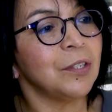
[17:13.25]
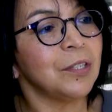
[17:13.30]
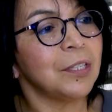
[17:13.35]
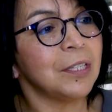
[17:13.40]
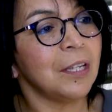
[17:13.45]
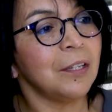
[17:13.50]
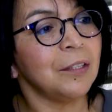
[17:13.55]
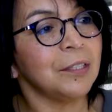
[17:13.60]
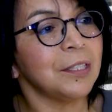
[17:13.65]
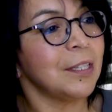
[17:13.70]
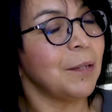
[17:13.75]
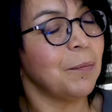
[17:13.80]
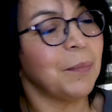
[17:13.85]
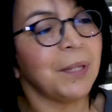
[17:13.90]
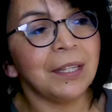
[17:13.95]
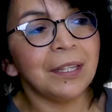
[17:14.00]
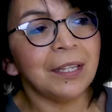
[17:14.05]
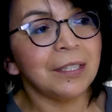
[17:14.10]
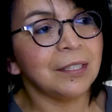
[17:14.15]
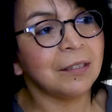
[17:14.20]
sell
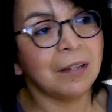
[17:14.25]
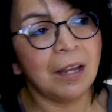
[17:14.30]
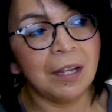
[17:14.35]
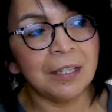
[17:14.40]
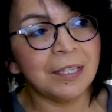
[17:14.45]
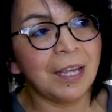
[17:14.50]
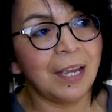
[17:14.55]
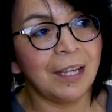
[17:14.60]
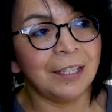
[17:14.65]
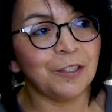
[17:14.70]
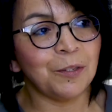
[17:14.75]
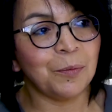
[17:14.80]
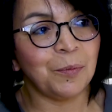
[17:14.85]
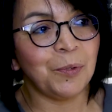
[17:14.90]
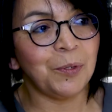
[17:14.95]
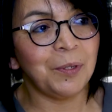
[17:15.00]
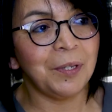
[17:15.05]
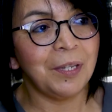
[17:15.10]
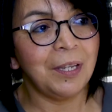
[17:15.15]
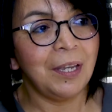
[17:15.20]
something that's not
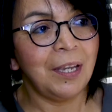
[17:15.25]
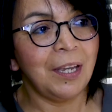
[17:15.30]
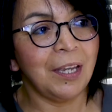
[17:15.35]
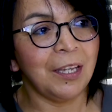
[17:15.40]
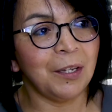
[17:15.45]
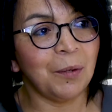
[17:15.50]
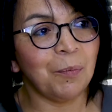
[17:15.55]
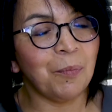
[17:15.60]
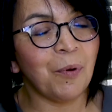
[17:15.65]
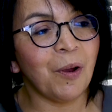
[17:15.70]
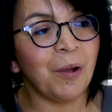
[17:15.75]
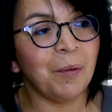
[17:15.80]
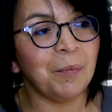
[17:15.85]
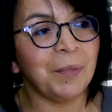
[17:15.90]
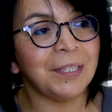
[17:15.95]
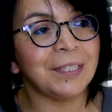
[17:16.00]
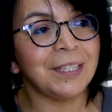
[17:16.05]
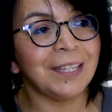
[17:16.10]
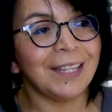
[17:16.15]
tangible and a promise.